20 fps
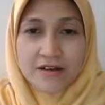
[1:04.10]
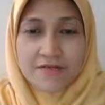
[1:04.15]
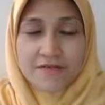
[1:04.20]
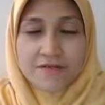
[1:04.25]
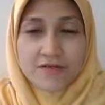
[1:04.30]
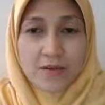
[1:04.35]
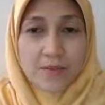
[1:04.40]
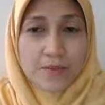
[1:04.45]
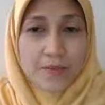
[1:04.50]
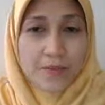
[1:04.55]

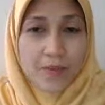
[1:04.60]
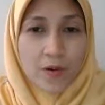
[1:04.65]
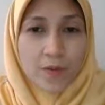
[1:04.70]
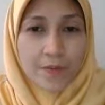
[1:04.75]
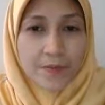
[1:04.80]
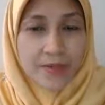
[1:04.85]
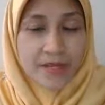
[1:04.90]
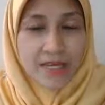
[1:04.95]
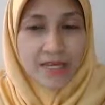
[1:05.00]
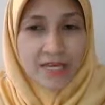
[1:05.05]
from
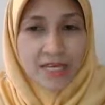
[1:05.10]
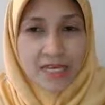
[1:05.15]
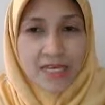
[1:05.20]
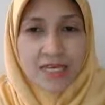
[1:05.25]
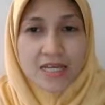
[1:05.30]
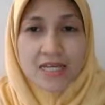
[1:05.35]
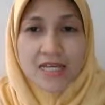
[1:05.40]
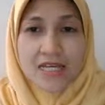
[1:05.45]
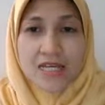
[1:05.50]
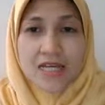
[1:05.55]
poppy.
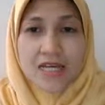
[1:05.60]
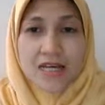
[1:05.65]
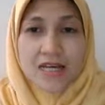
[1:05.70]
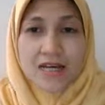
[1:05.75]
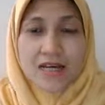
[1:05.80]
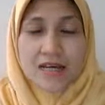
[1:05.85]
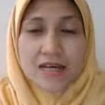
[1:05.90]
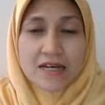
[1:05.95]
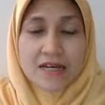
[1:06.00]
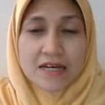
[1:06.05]

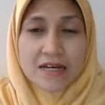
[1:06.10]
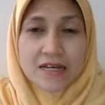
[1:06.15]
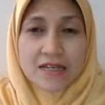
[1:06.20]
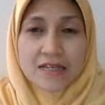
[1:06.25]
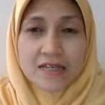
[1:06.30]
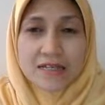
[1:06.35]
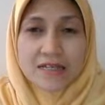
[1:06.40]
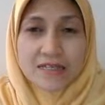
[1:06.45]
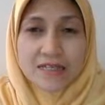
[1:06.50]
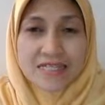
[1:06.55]

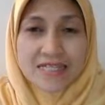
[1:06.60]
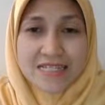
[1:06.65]
This